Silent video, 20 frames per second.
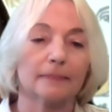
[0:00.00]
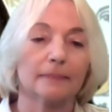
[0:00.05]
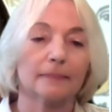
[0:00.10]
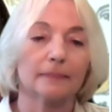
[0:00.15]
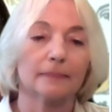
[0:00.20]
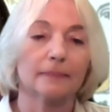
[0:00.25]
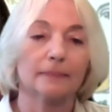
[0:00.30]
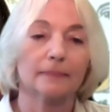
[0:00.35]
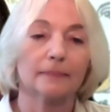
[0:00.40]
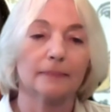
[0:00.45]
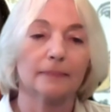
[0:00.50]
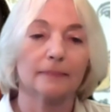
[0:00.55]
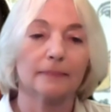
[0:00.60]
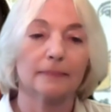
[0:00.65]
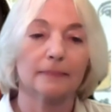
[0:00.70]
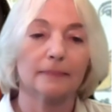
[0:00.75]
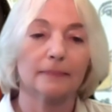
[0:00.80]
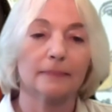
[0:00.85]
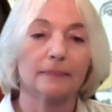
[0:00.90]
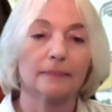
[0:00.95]

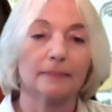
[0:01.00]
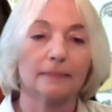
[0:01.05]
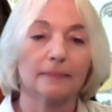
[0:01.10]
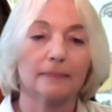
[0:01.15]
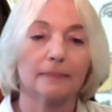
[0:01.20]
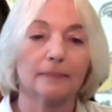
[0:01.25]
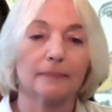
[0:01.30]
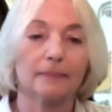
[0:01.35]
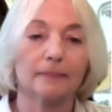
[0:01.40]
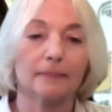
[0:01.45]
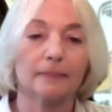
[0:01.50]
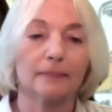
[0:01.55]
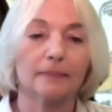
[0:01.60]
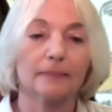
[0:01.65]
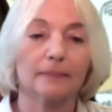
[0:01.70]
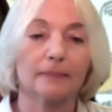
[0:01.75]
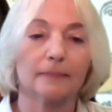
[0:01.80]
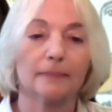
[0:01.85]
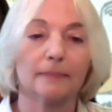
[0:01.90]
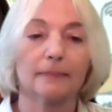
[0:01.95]

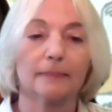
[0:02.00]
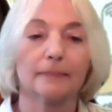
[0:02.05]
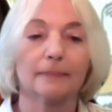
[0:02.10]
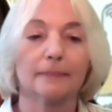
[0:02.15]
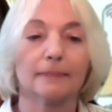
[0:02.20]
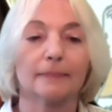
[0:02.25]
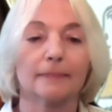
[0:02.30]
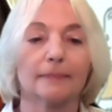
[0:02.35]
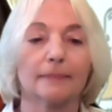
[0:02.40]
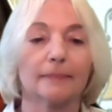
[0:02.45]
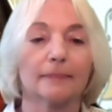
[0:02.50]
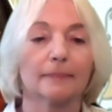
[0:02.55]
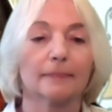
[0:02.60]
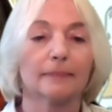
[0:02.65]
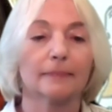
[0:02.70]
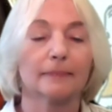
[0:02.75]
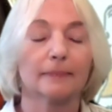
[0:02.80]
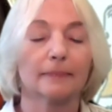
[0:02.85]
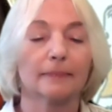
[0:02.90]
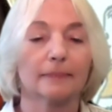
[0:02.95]

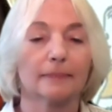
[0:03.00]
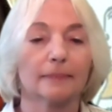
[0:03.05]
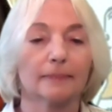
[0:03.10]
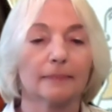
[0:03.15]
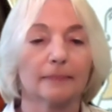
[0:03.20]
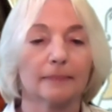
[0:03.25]
(not speaking)